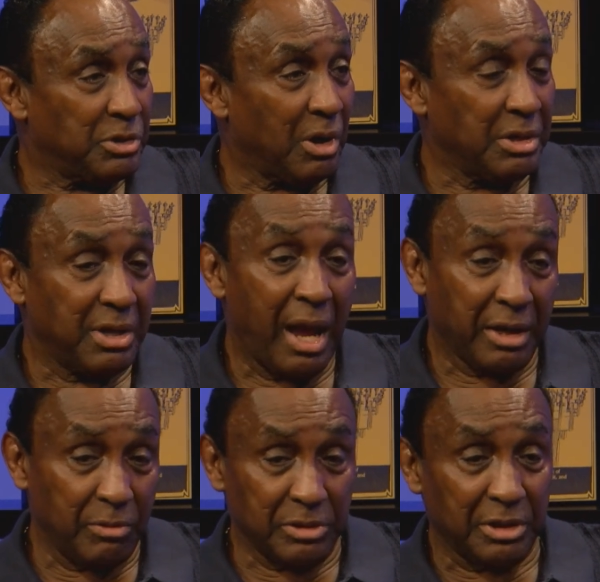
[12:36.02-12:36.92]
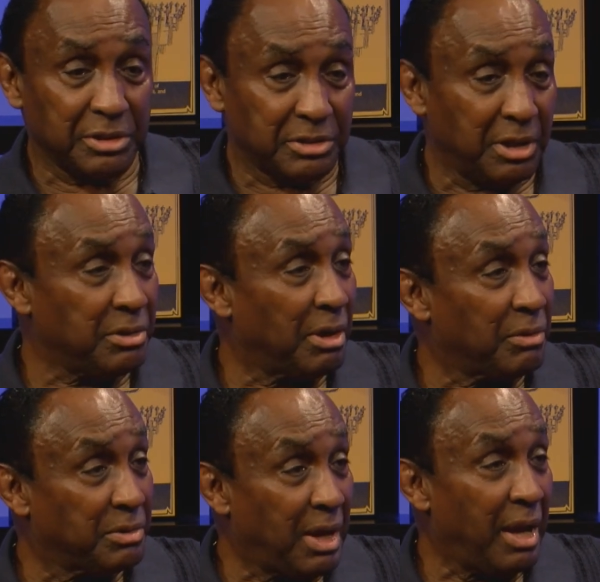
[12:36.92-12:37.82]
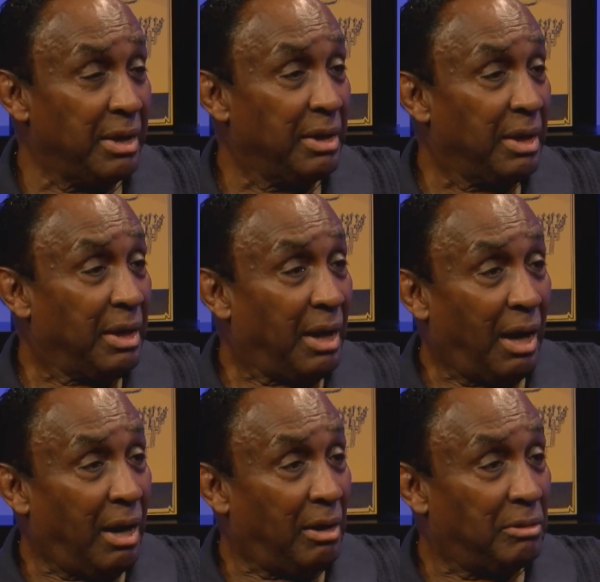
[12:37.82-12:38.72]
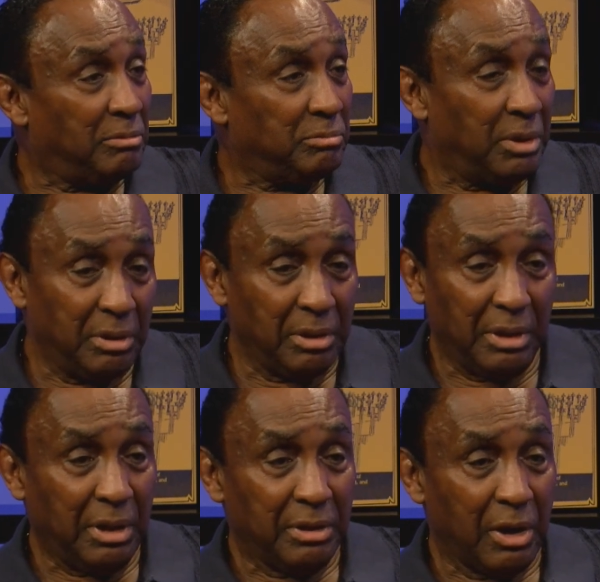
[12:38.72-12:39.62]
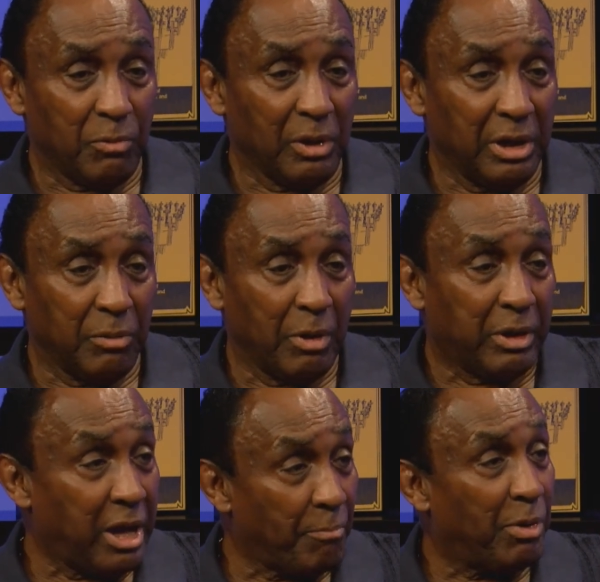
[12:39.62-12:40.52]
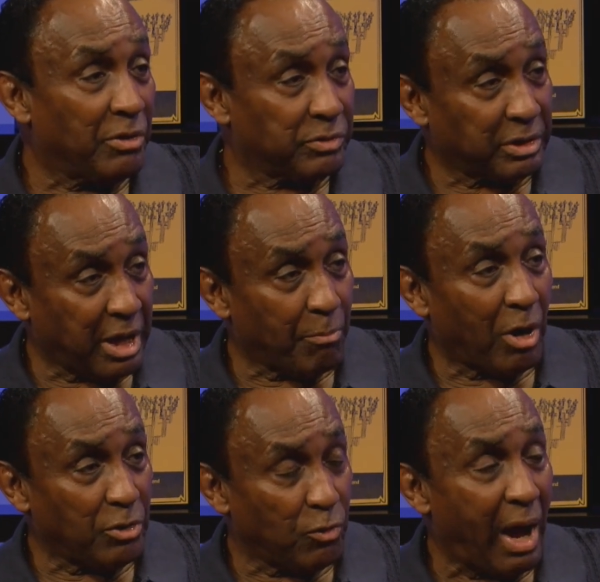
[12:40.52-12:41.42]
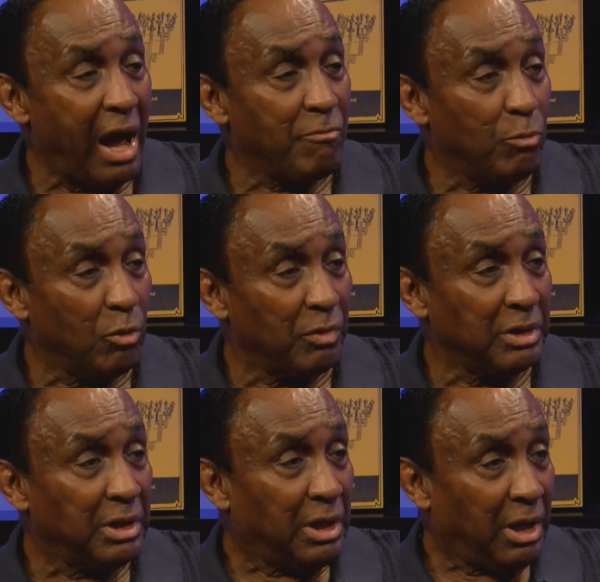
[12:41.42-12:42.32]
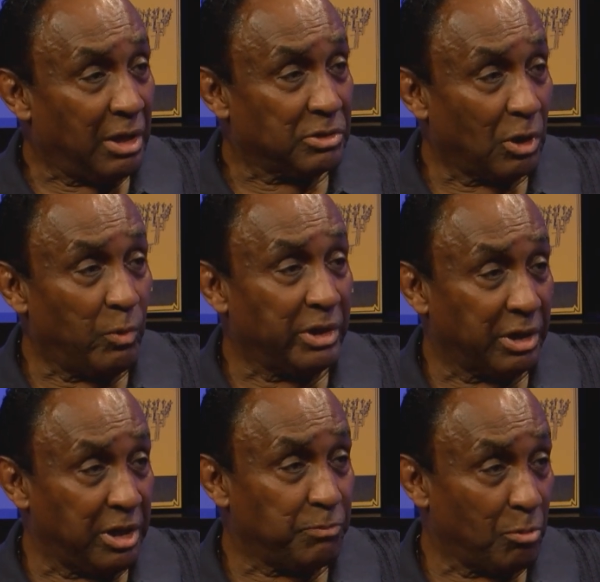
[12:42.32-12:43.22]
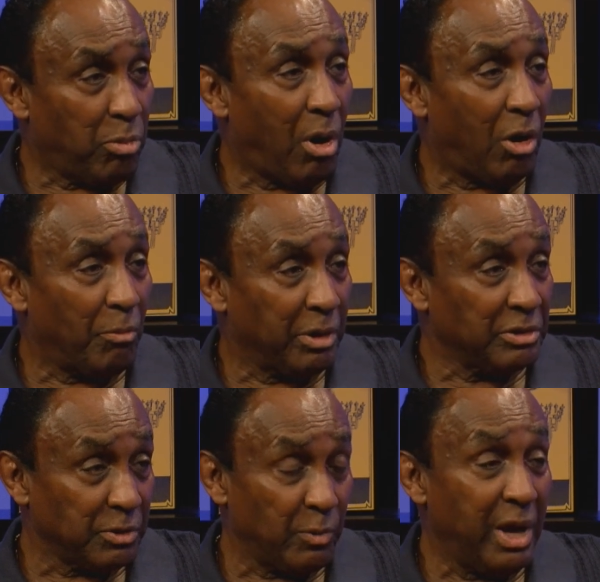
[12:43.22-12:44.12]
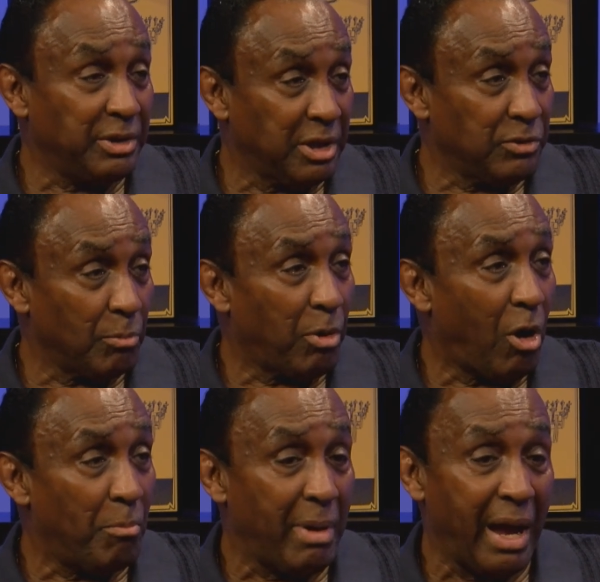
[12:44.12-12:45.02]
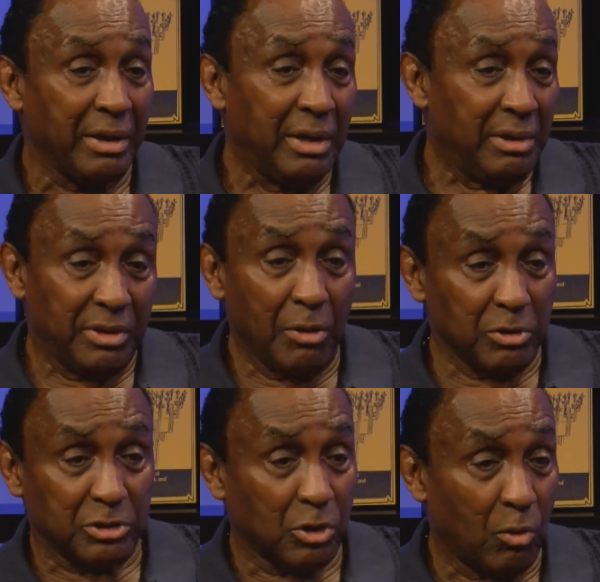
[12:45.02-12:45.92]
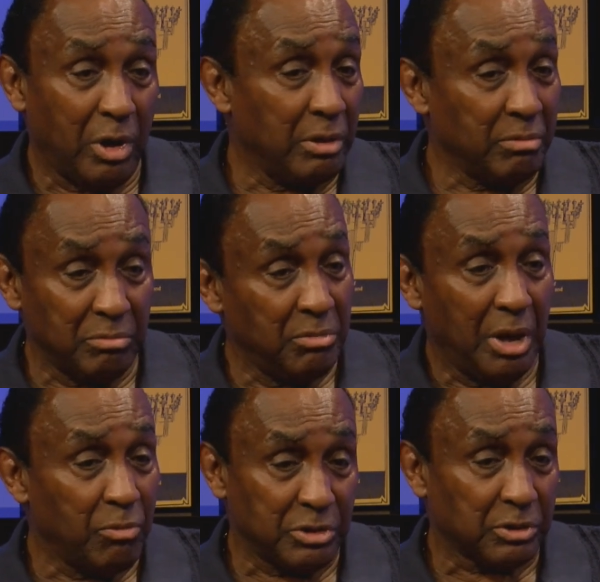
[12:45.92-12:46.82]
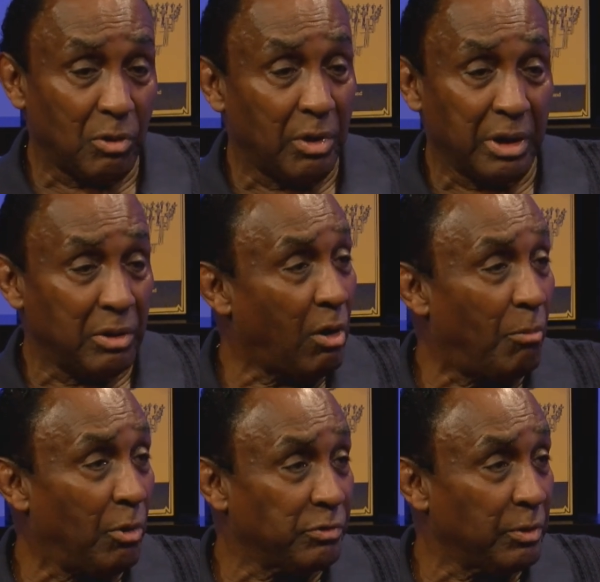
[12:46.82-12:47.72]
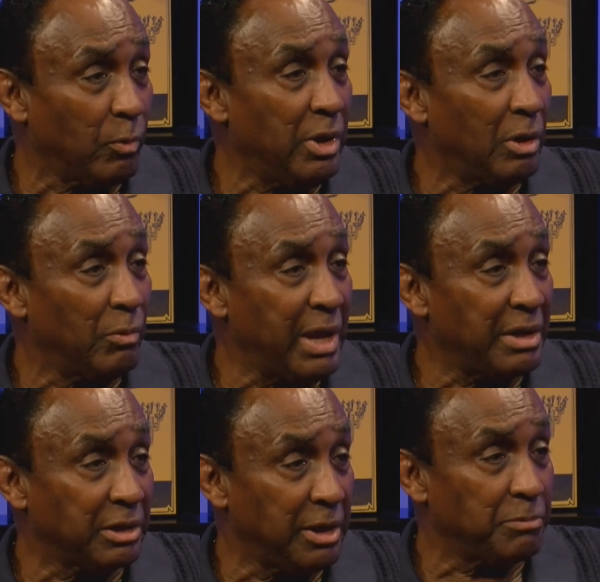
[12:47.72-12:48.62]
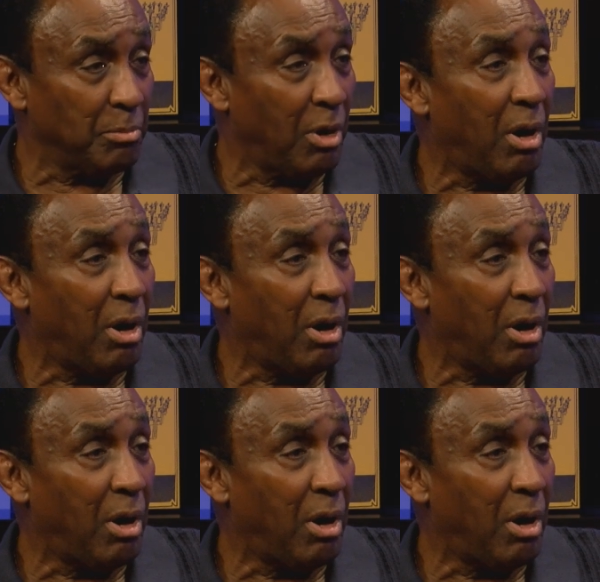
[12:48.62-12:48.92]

Jerry Taggy, which I just seen the other day. That really kept our drive moving, and so we could keep the ball. Because if we had to give the ball back, they were scoring it almost at will. We had to keep the ball.